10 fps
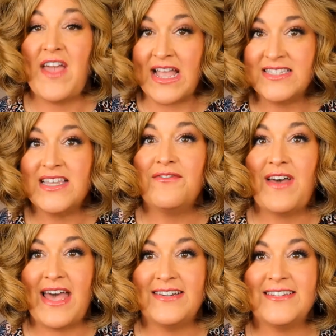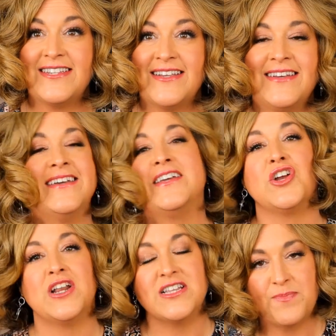fancy event.
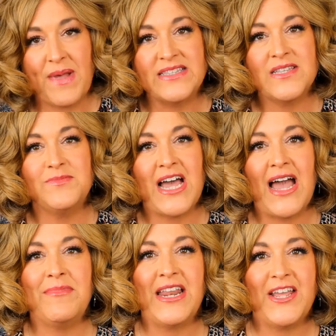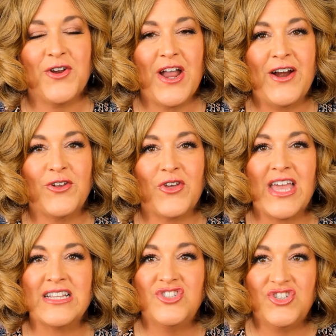You're going to spend some time getting your hair
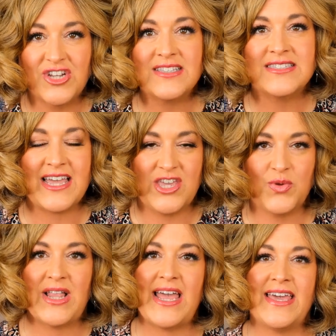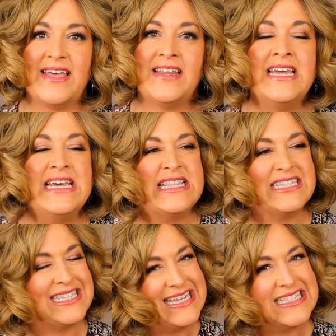looking just like you like it.
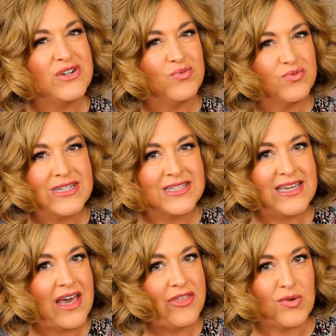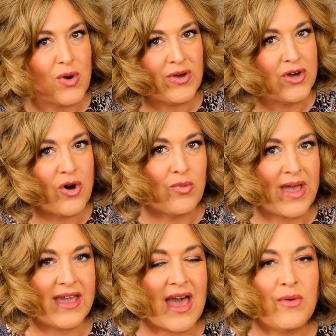This isn't really a throw and go
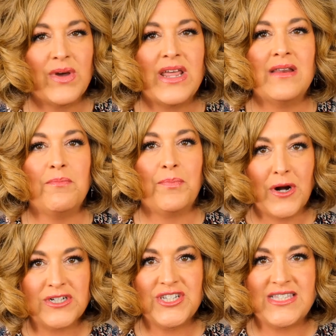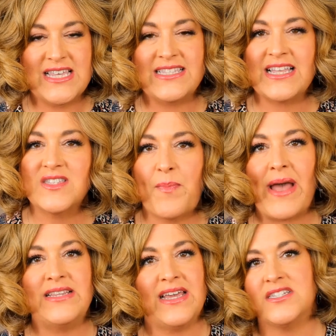wig. I wouldn't purchase this
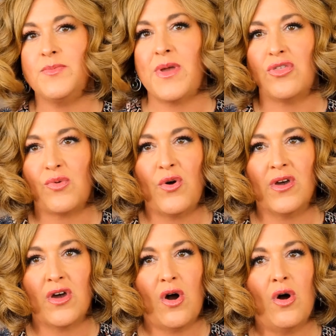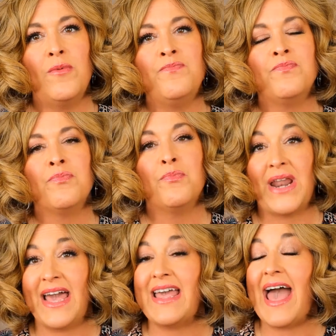expecting it to be a throw and go,
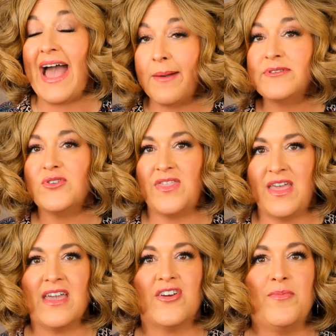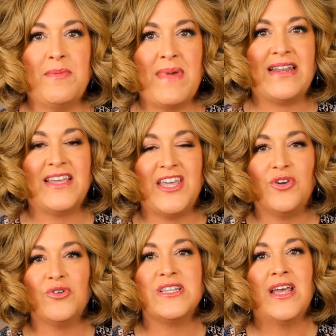but I absolutely think it could be made
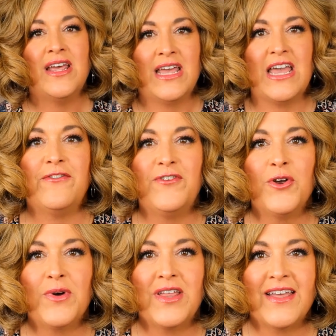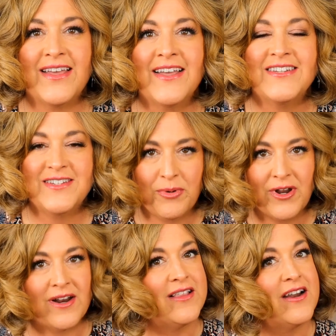cute if you're willing to
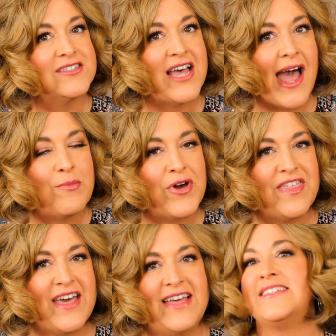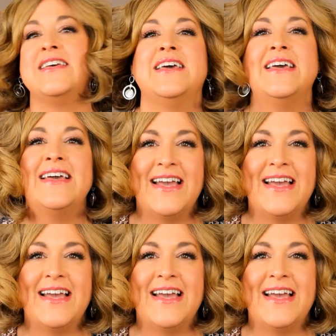put in a little time with it